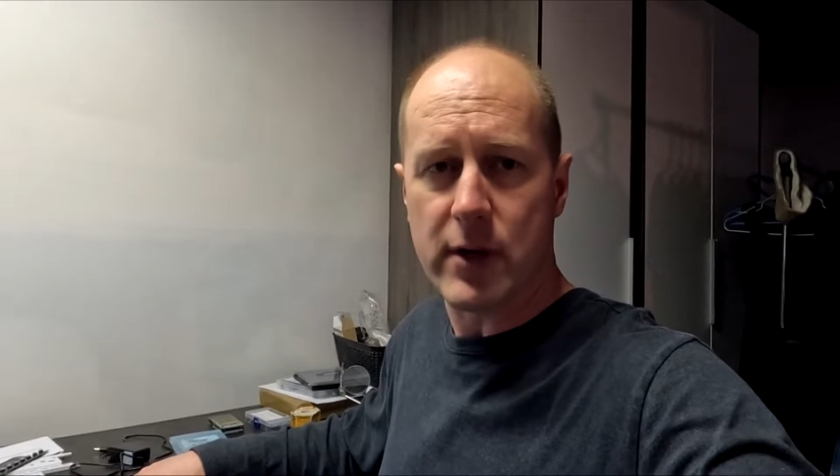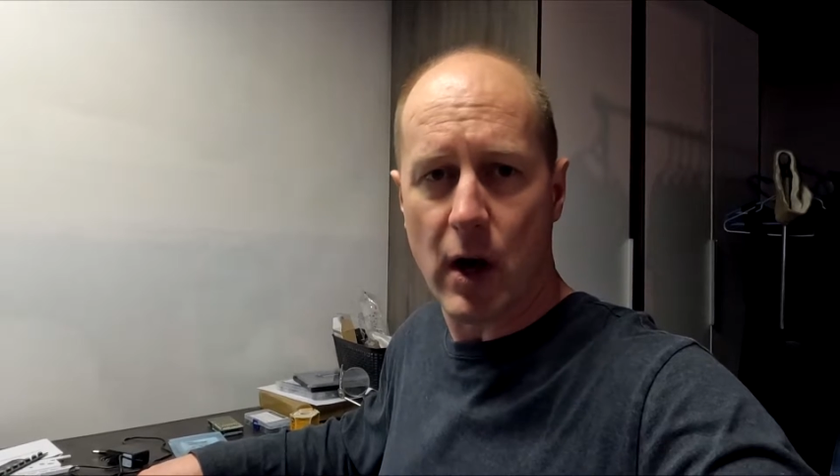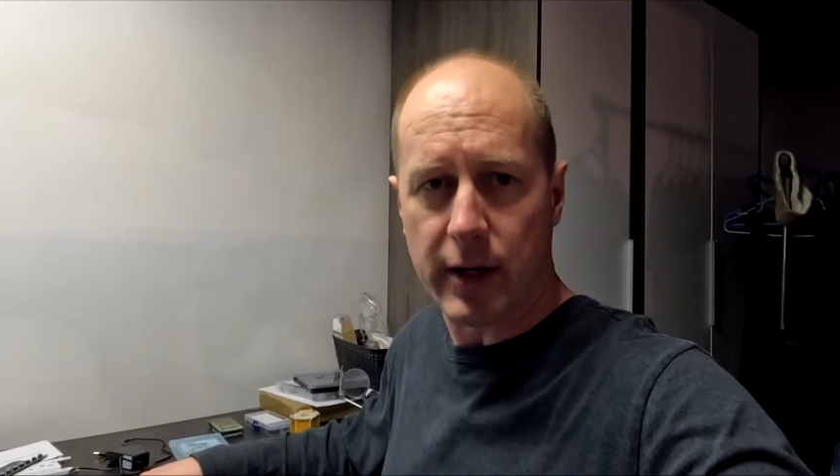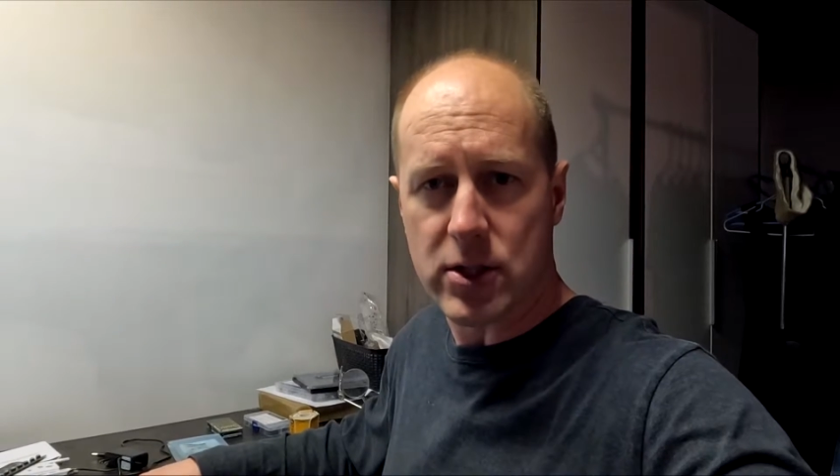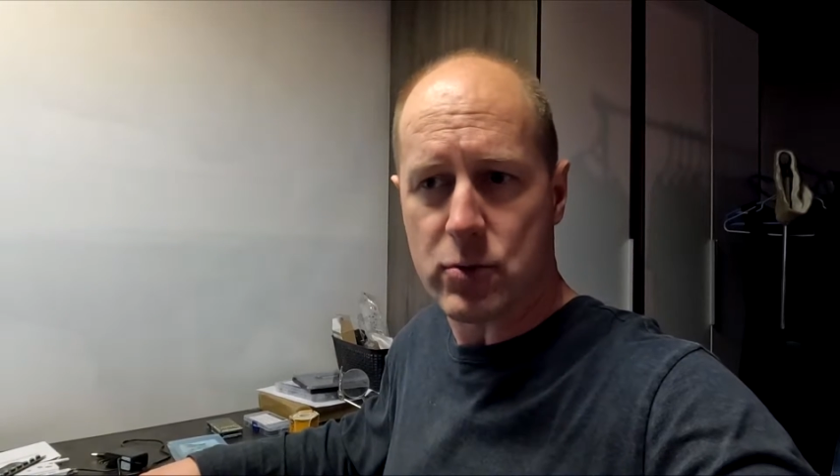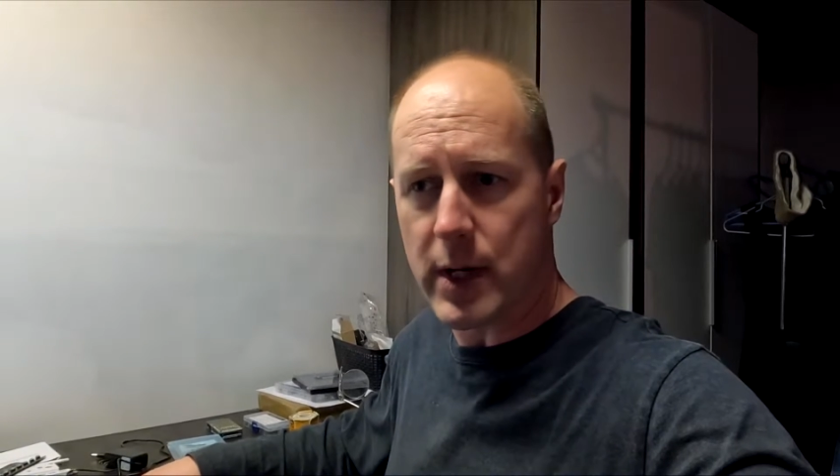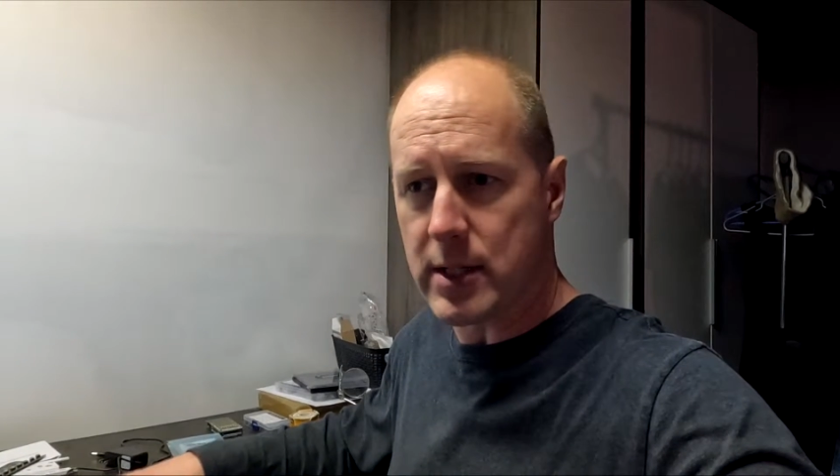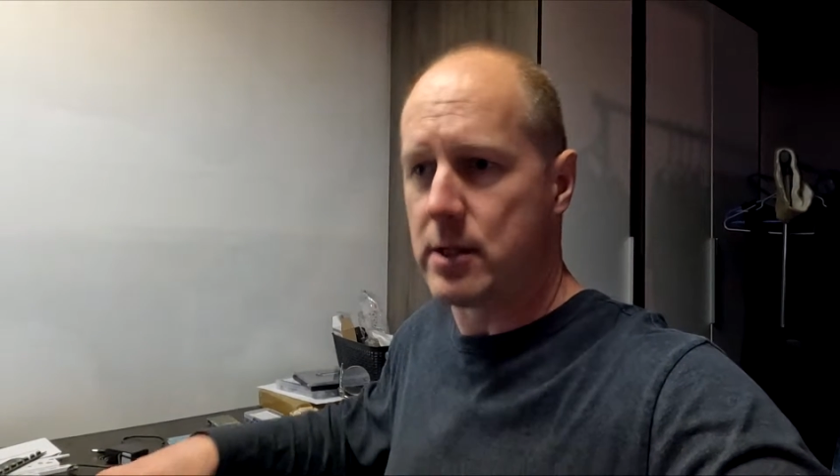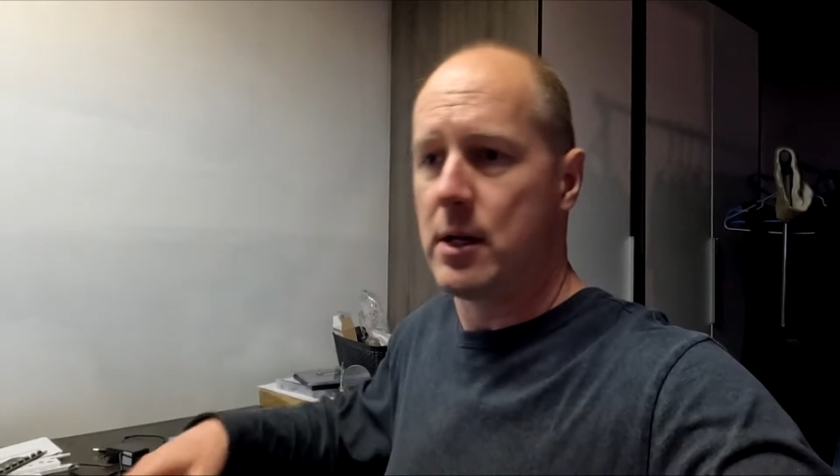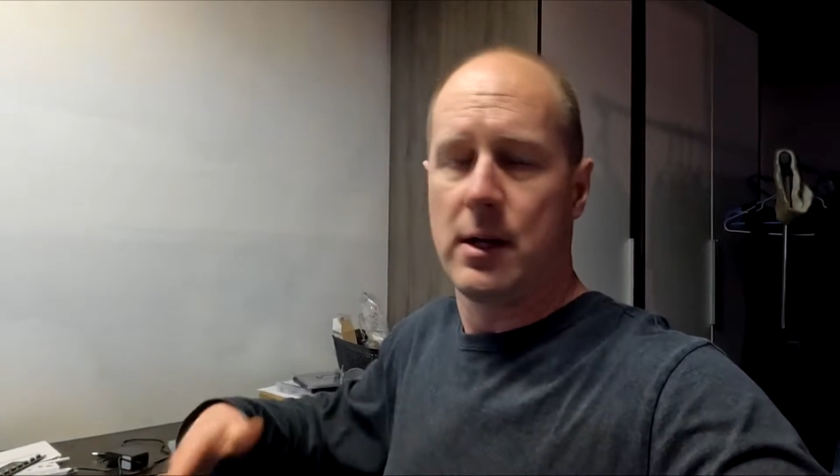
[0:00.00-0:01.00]
avionics
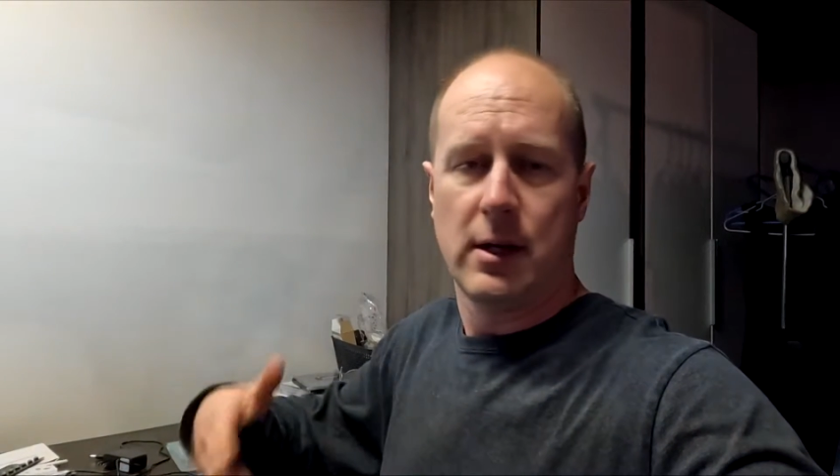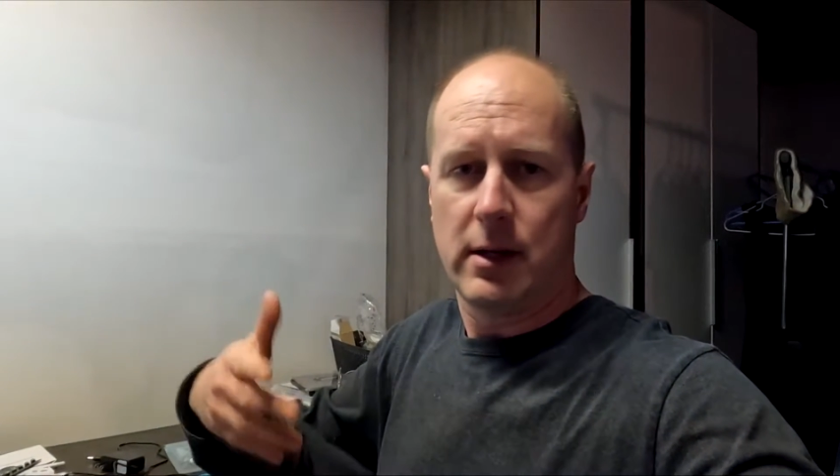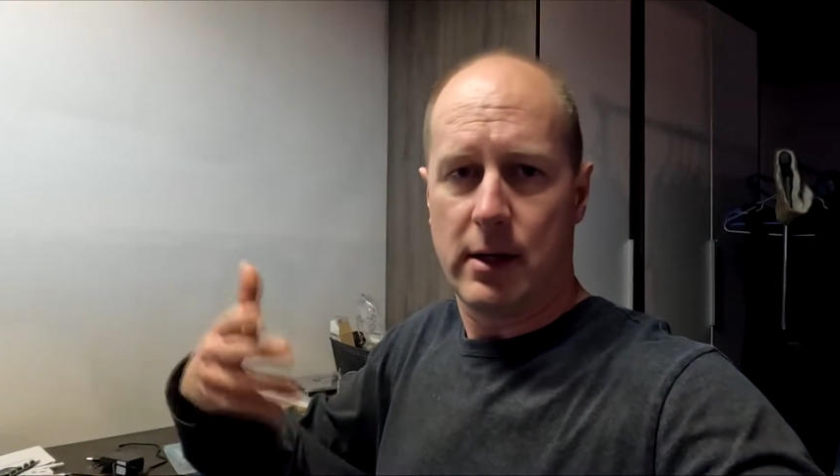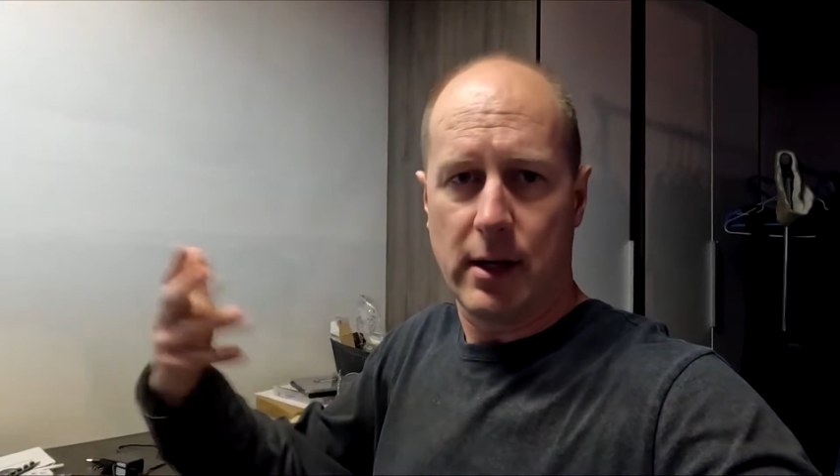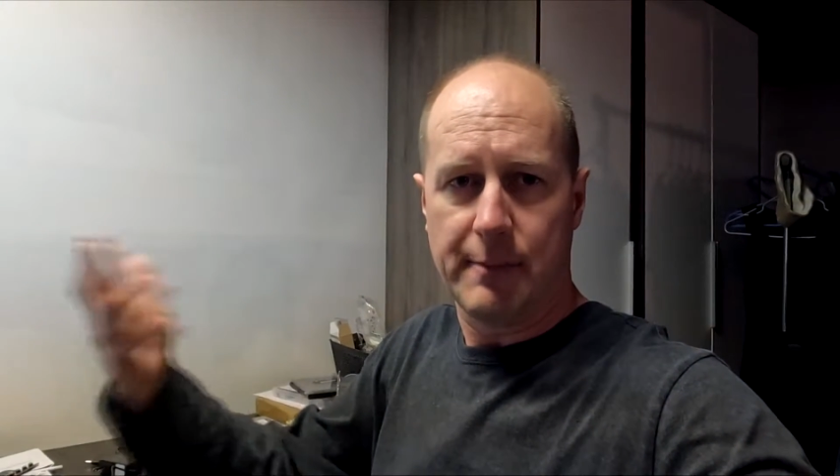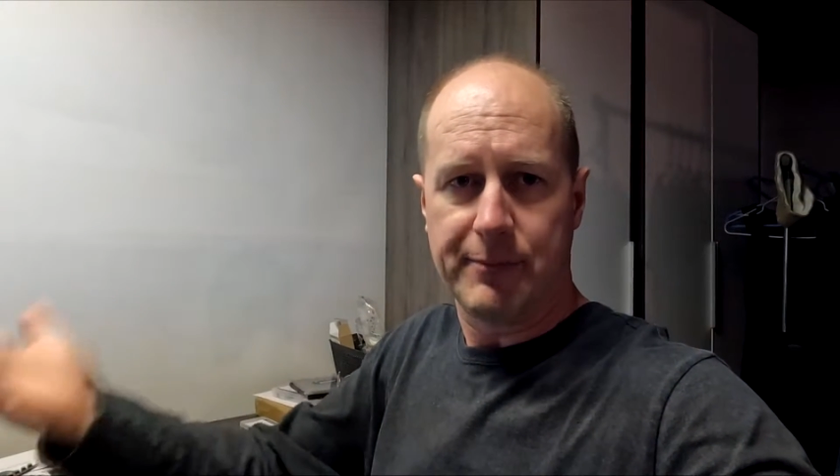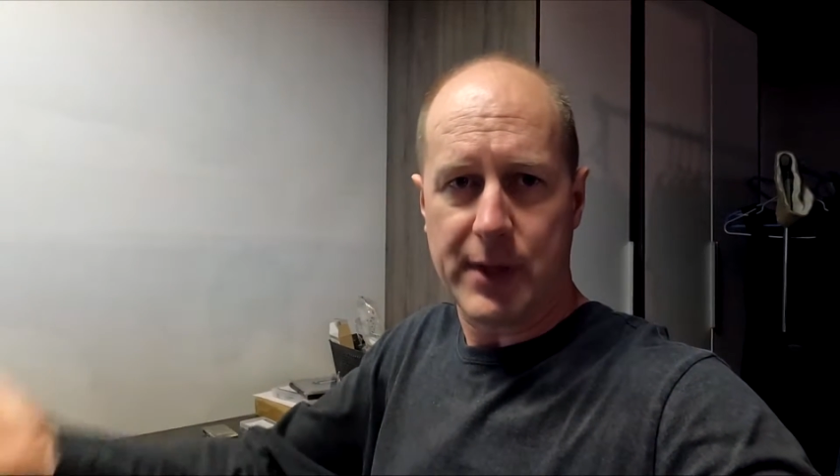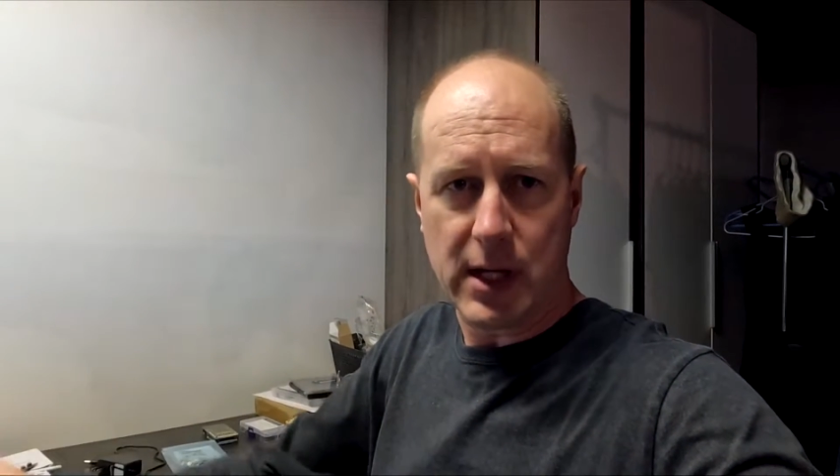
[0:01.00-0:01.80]
suite um,